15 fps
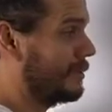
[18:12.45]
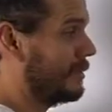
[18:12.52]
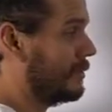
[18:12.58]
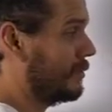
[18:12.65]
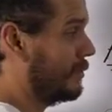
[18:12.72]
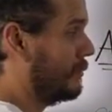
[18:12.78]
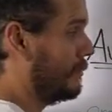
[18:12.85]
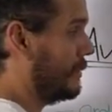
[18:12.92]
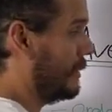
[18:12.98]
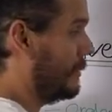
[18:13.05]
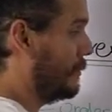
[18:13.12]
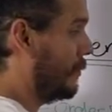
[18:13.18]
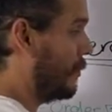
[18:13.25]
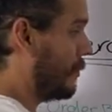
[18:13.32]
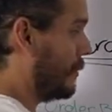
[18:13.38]
This is gonna be
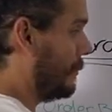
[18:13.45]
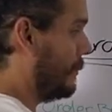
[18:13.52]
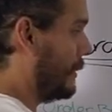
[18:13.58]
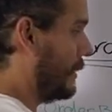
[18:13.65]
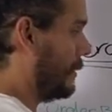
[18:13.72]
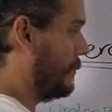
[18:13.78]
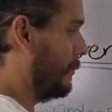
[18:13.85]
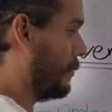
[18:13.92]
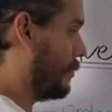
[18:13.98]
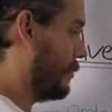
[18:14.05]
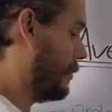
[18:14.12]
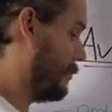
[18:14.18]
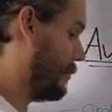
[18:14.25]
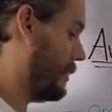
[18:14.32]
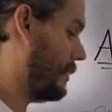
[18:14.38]
more
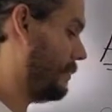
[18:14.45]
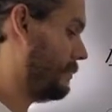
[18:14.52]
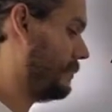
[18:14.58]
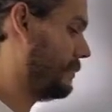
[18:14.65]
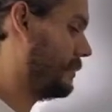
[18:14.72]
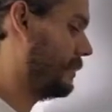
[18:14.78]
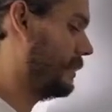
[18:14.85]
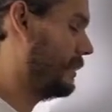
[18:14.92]
around,